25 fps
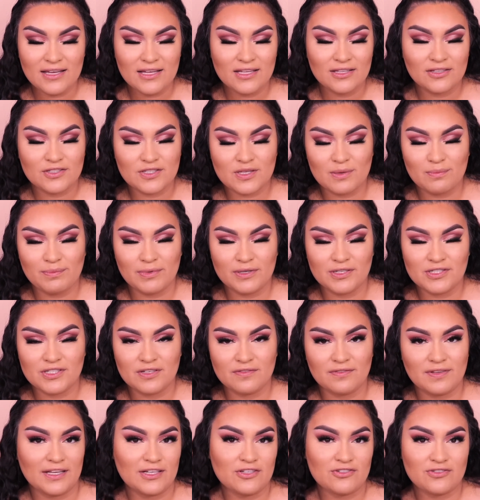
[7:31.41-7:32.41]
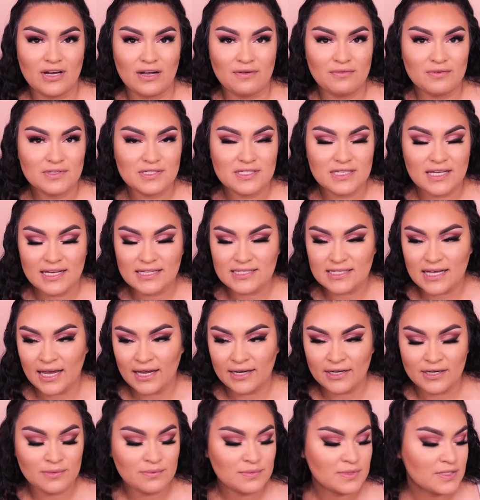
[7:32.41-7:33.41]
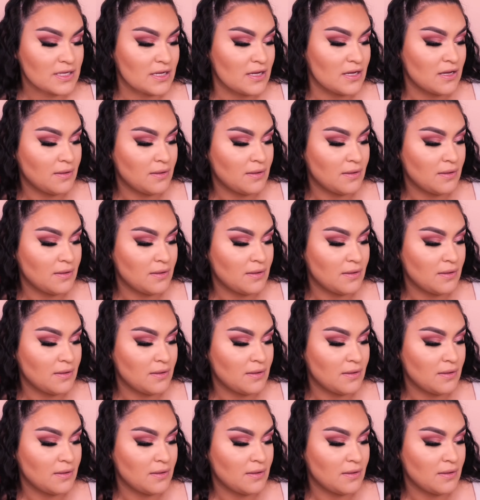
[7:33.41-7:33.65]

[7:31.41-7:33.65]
There's a bunch of like travel size items,